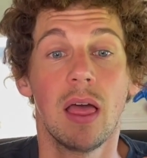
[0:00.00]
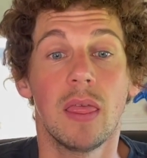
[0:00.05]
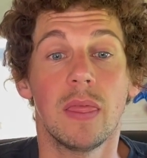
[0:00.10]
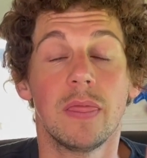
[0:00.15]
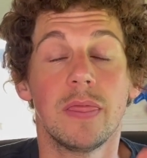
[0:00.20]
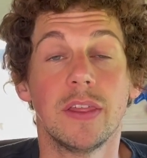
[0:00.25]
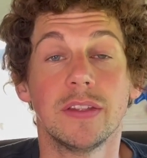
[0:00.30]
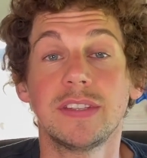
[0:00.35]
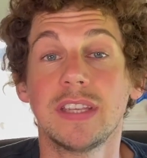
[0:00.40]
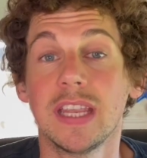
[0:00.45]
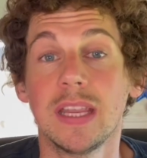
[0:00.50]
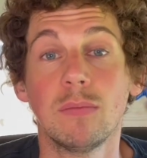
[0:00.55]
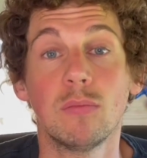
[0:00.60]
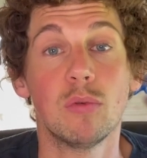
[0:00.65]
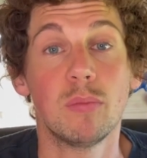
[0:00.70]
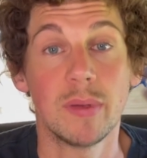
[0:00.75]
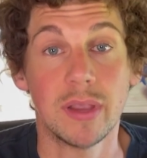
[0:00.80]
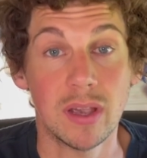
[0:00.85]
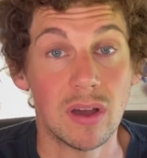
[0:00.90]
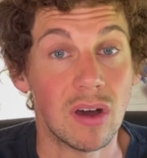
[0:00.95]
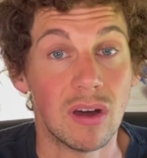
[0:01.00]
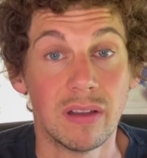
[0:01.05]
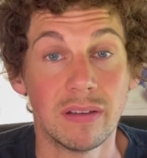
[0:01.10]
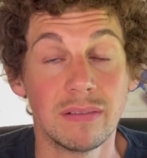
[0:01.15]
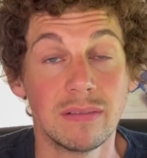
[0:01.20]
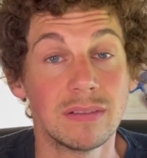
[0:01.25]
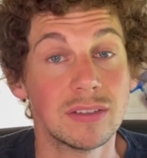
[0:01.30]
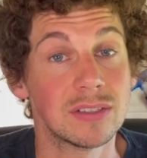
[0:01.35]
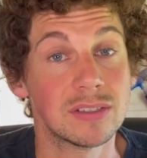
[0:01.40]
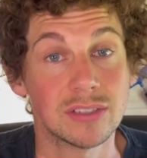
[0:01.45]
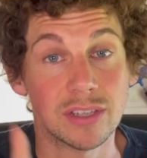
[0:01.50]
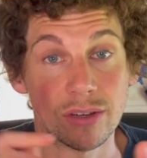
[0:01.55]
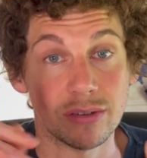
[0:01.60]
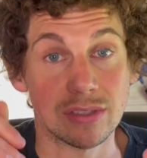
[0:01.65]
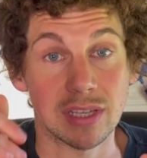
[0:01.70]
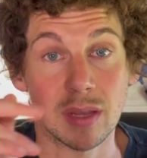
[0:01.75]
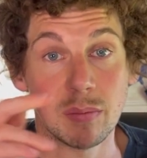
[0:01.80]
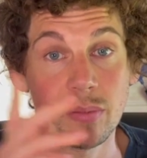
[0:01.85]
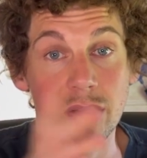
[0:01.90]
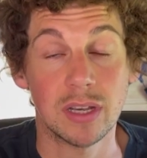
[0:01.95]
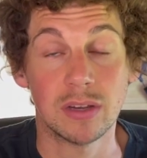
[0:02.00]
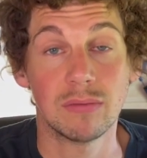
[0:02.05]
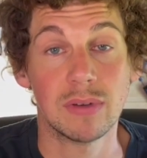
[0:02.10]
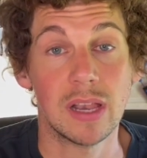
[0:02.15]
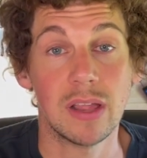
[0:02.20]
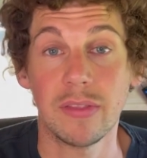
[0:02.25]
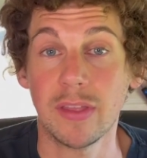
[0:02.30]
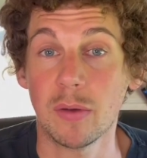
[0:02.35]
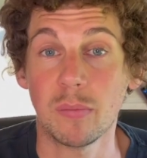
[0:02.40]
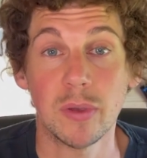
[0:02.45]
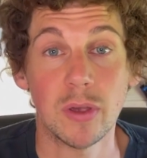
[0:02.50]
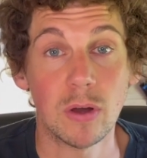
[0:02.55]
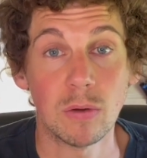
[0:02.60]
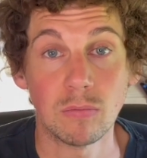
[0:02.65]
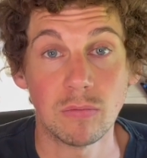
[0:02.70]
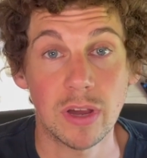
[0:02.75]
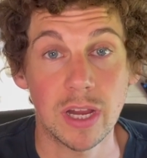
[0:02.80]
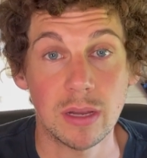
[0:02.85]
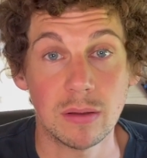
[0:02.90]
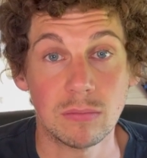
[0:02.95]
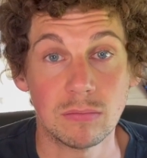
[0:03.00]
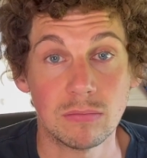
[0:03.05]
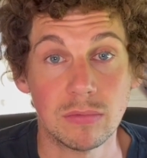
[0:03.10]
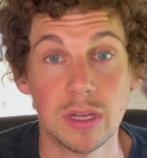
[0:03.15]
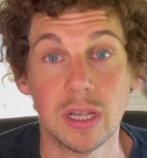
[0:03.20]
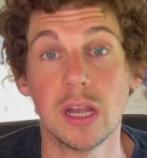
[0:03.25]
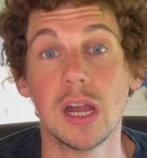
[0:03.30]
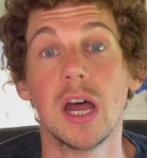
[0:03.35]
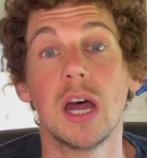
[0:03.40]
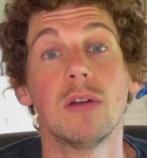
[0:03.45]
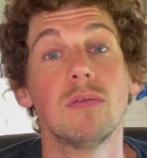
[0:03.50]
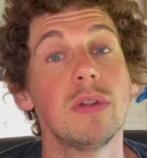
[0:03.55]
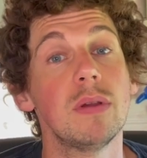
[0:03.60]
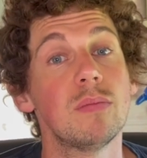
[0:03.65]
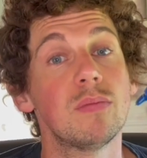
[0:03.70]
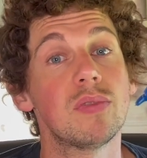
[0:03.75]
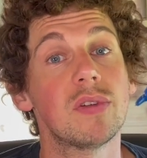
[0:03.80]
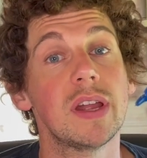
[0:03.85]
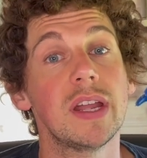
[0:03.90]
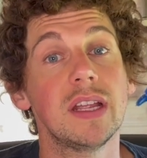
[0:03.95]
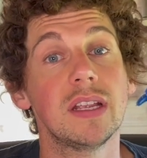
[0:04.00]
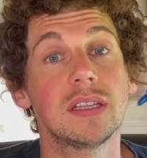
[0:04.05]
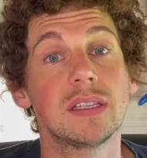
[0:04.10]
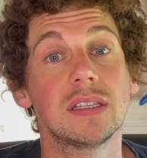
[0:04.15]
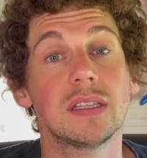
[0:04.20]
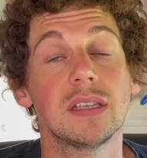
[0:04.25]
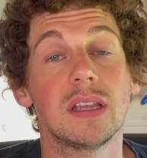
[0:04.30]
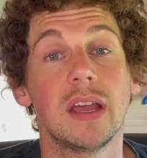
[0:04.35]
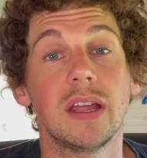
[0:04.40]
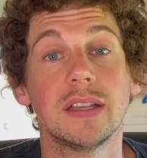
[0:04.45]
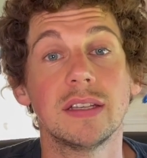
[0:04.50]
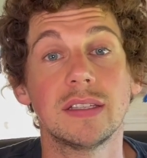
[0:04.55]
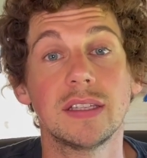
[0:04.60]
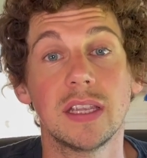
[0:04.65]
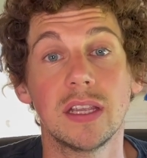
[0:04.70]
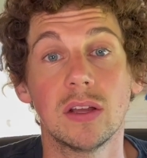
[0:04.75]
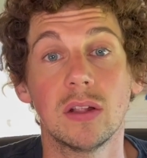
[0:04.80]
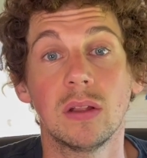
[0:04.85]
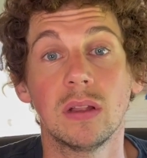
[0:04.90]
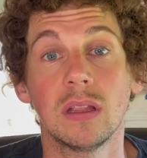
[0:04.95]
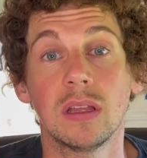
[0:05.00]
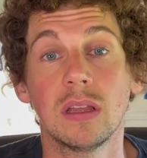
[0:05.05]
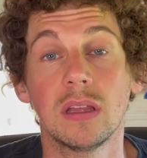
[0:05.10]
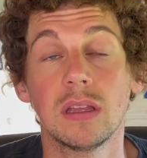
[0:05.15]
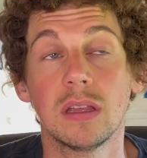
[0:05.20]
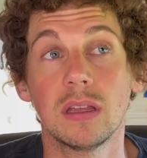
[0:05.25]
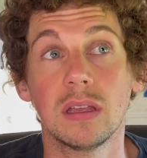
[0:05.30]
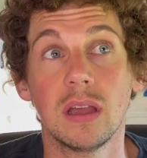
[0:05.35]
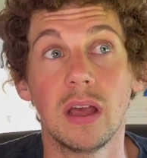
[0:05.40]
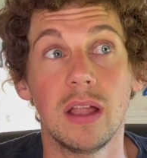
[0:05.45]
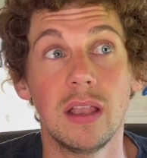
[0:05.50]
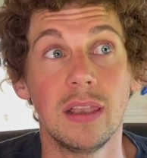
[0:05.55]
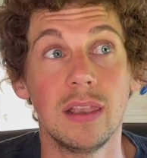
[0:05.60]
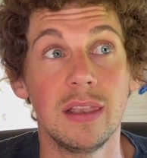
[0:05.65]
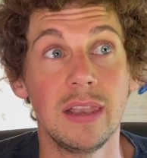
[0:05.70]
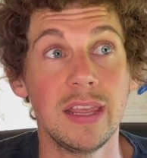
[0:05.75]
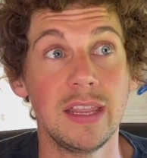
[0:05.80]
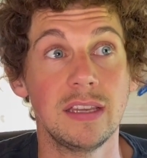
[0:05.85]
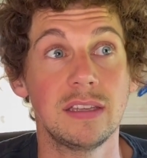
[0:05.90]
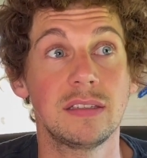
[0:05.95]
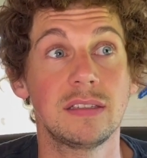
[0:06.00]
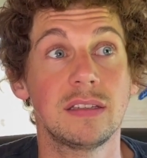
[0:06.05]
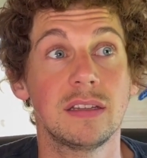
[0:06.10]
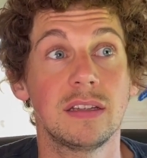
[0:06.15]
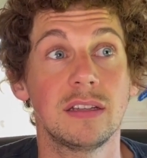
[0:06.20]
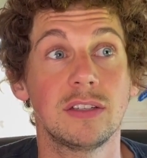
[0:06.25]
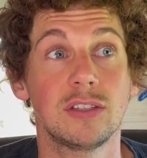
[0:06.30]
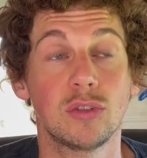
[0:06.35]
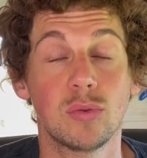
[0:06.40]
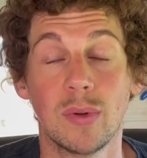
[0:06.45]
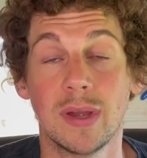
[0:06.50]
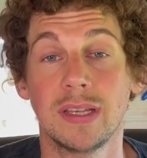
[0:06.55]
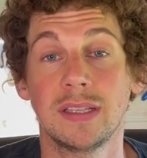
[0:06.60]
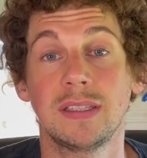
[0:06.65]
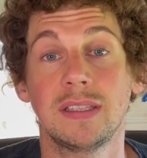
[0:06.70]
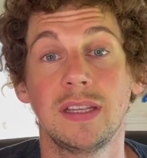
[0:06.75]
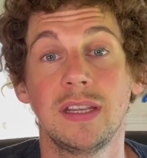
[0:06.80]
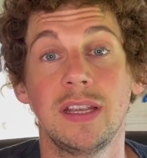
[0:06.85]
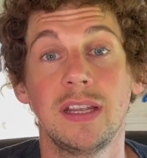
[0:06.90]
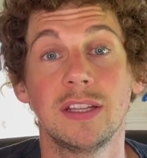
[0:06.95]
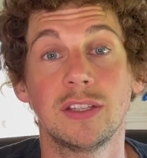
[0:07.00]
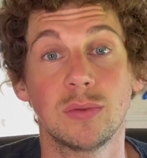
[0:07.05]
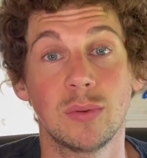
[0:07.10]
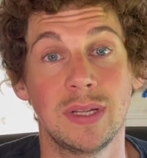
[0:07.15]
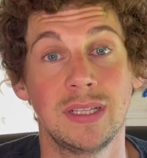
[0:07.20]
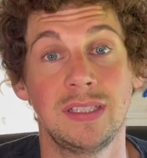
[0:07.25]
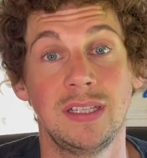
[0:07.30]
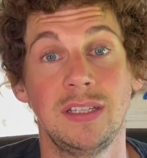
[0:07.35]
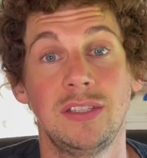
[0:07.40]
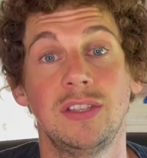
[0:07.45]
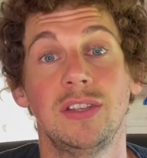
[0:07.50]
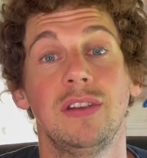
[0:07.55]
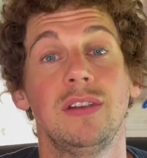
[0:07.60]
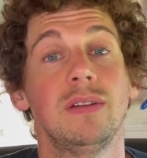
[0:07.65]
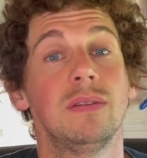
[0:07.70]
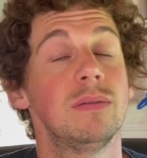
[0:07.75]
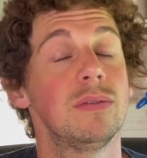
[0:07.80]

The team will be on, so say Pinarello, they'll be on rim brakes until at least 2022.